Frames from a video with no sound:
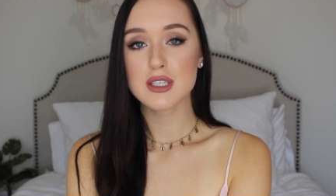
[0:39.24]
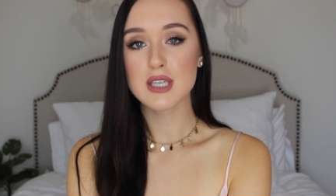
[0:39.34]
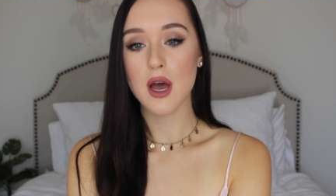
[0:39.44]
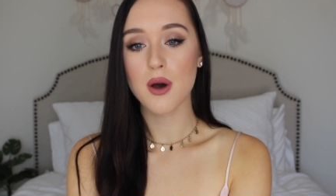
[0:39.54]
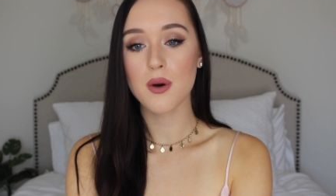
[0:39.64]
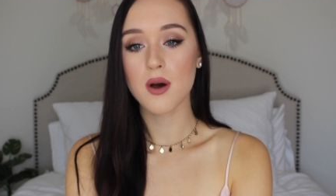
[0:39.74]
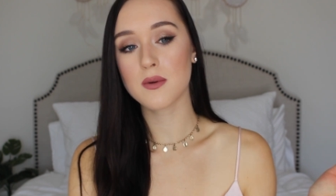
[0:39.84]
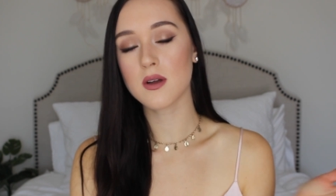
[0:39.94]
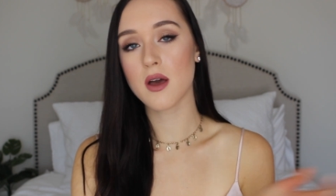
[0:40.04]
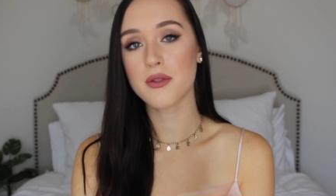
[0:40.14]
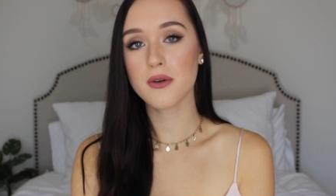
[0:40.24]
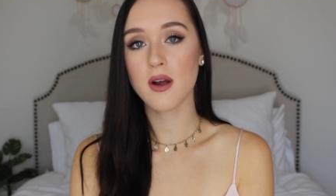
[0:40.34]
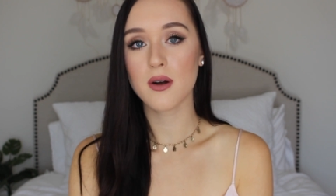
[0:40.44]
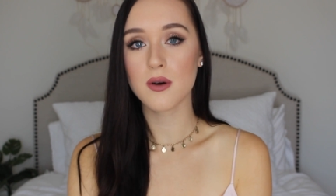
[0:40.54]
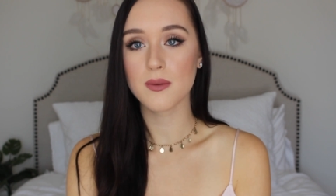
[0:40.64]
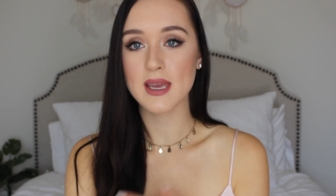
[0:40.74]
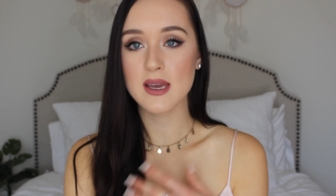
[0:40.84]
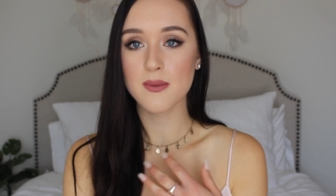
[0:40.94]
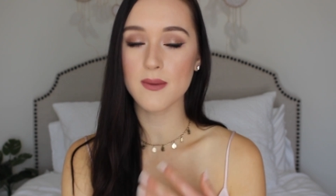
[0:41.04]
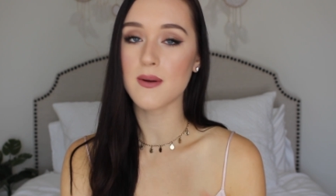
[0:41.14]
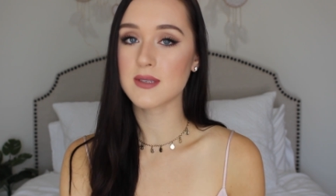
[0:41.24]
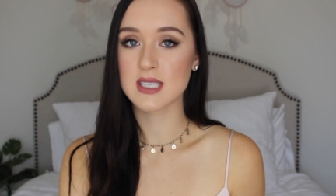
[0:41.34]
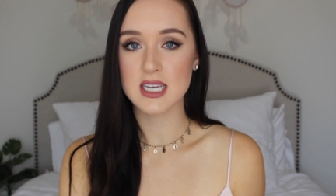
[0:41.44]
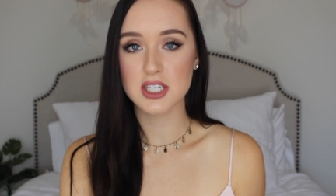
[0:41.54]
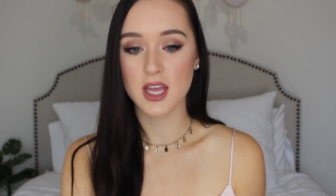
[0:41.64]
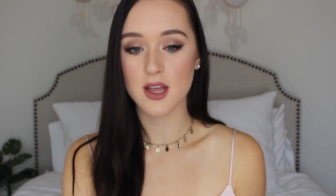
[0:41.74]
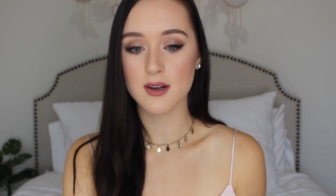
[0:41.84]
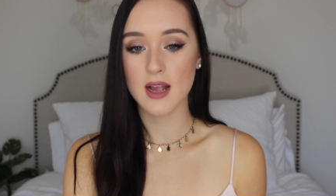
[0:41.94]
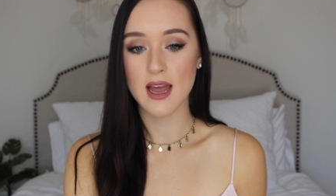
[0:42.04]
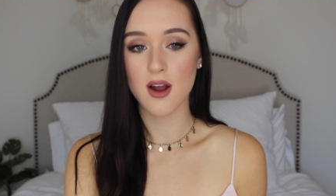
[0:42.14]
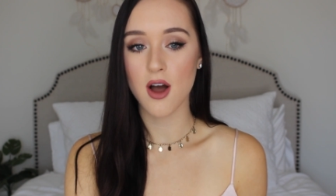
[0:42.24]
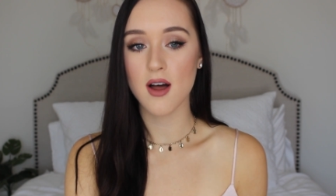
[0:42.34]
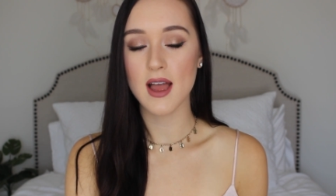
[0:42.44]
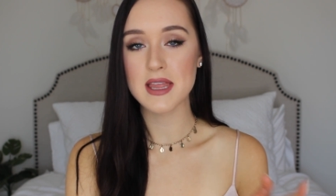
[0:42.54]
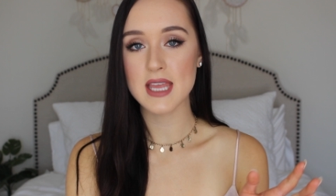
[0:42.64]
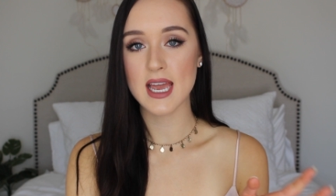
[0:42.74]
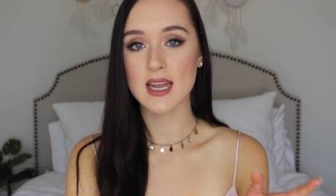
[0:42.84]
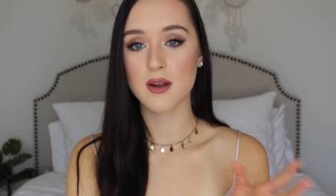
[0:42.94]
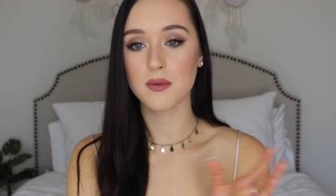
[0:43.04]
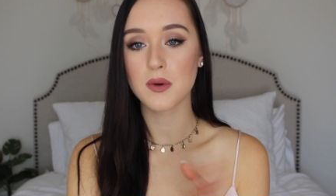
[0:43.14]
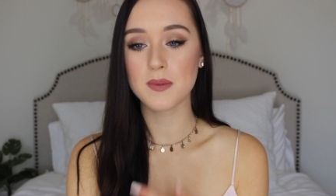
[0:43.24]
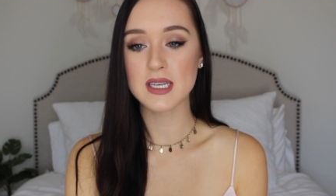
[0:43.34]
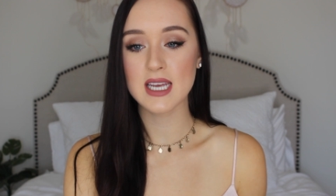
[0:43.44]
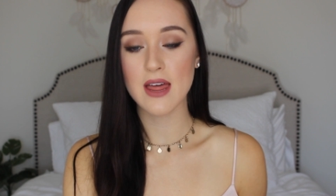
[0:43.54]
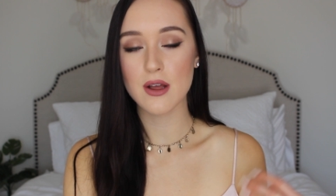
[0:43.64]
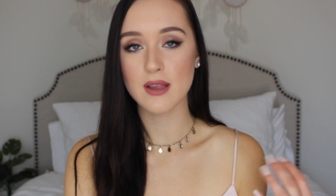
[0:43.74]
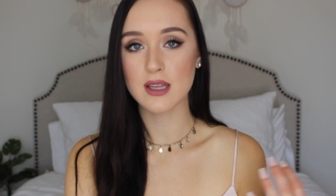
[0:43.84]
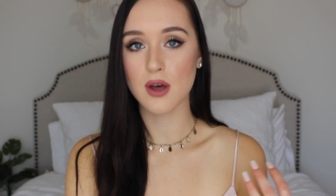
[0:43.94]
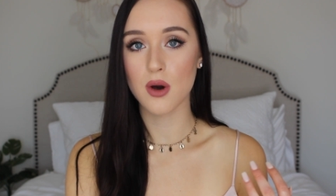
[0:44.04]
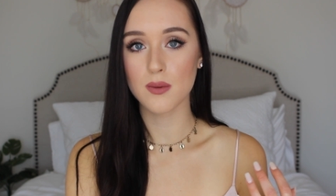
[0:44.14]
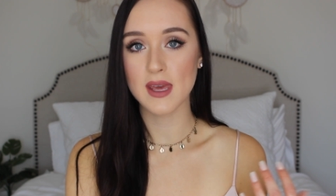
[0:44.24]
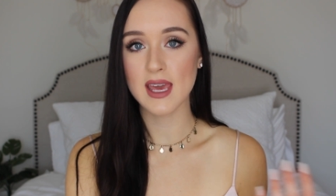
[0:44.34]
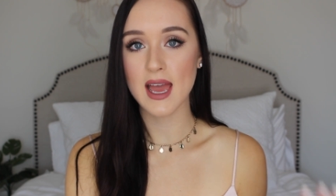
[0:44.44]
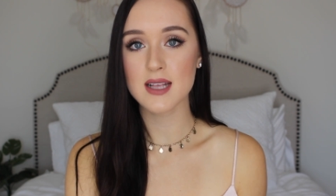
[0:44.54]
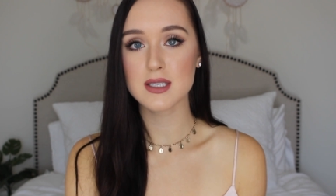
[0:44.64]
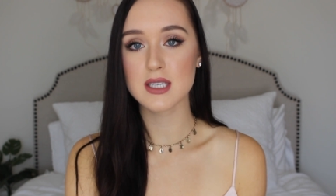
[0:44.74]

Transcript: so we'll go through our whole week, we won't see each other at all, and then we'll be together like the whole weekend.